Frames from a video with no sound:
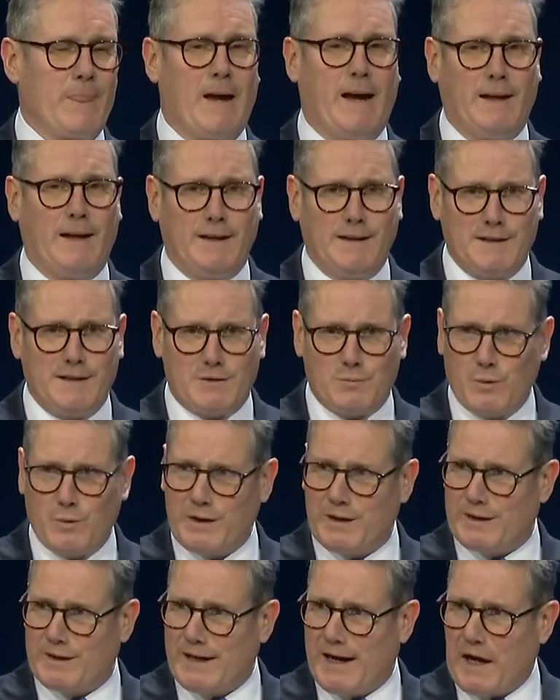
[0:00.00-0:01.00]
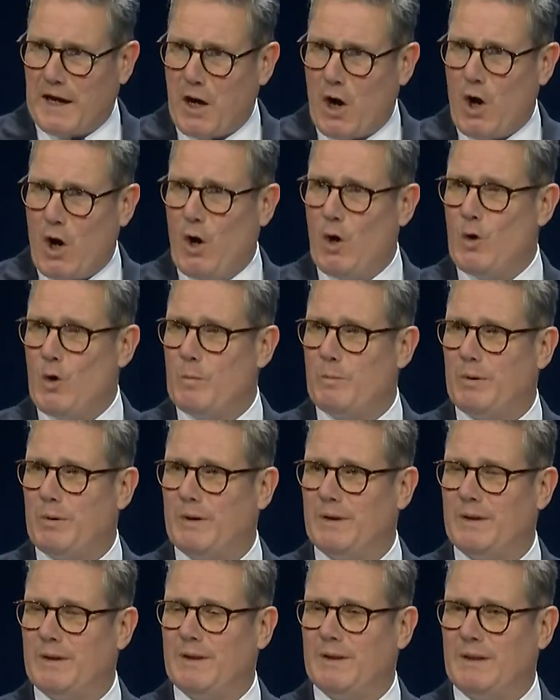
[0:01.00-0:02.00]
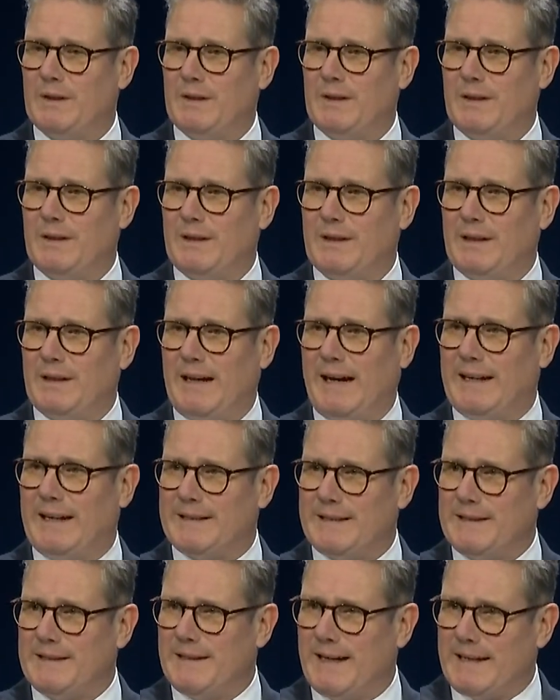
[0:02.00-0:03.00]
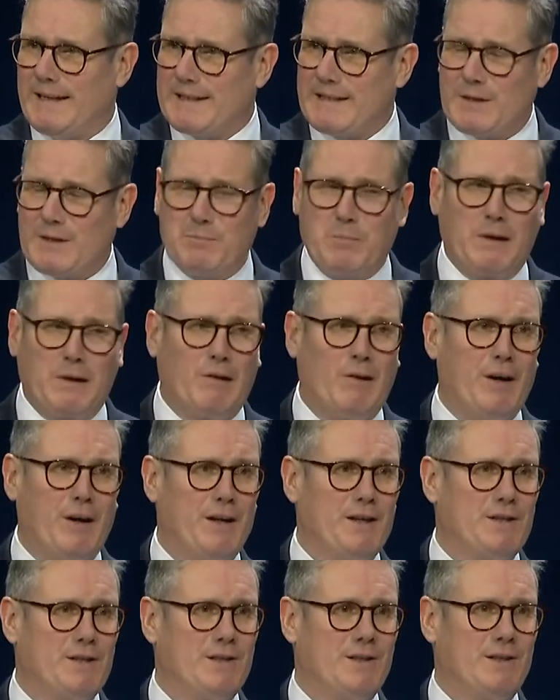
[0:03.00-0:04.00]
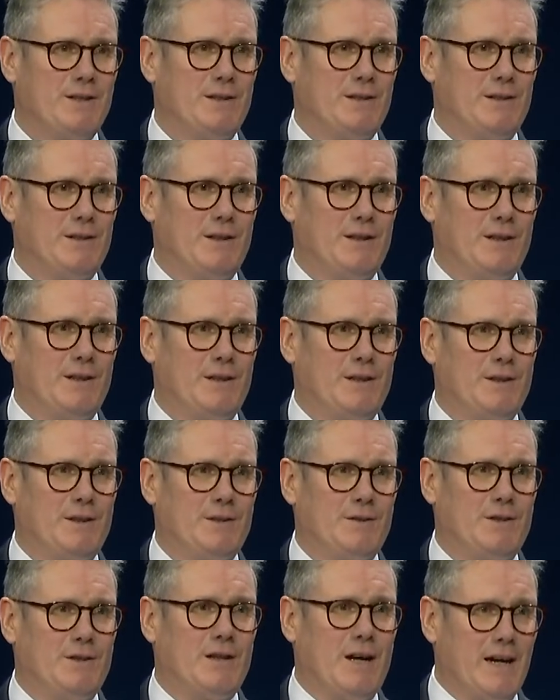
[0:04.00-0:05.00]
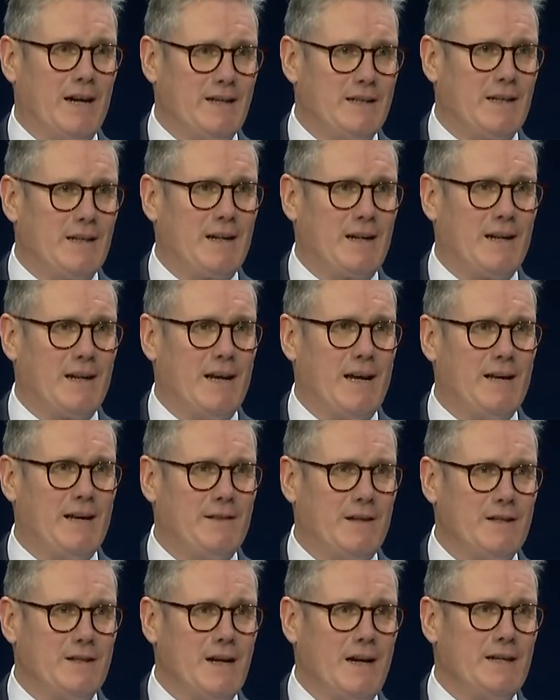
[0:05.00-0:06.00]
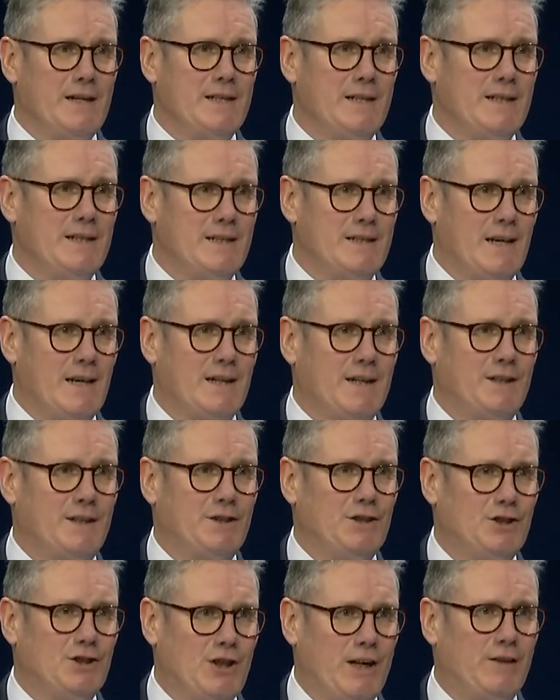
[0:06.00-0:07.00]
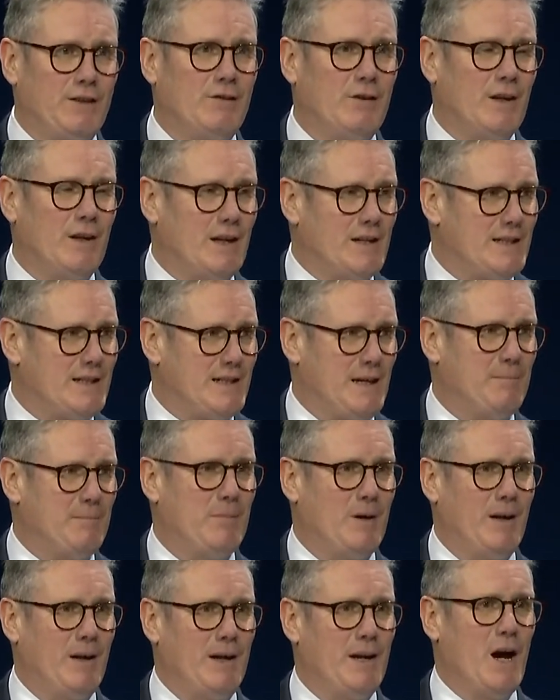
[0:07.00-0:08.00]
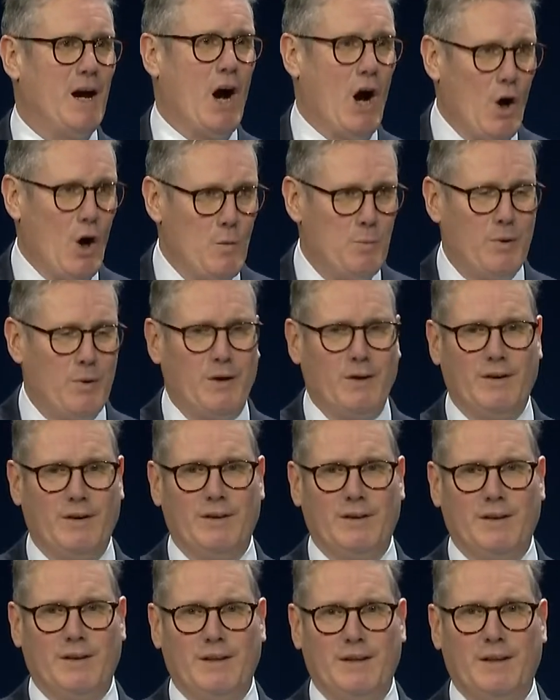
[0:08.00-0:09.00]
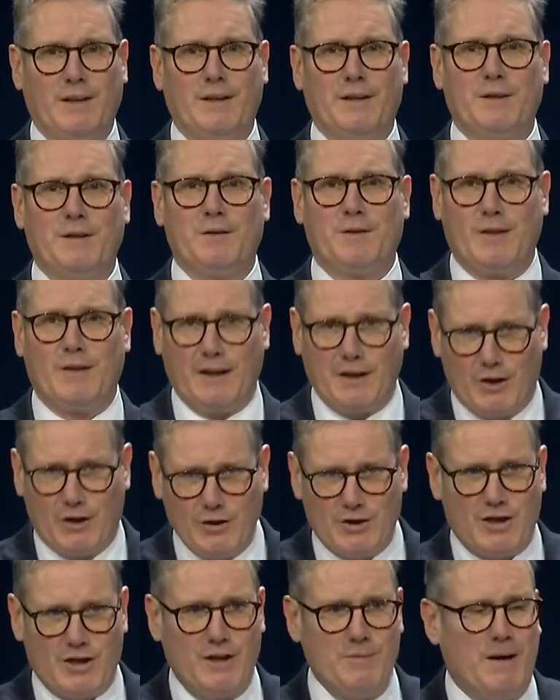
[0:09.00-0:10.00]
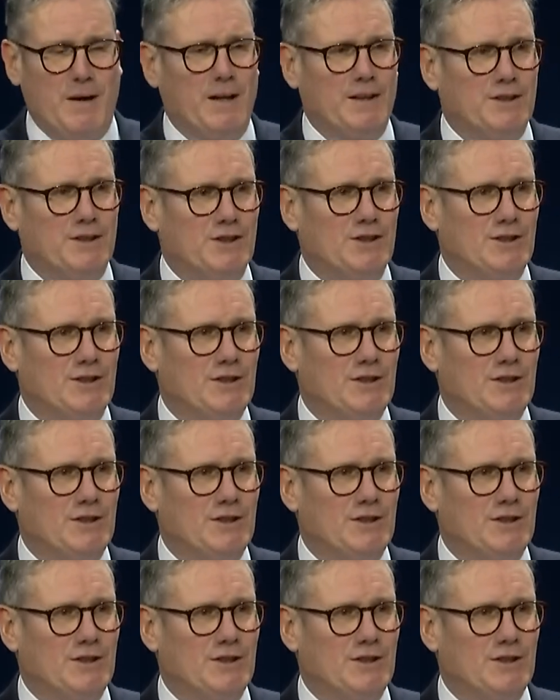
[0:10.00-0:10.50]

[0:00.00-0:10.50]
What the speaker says: And it's with that hope and in that spirit that I declare the 92nd General Assembly open. Thank you so much.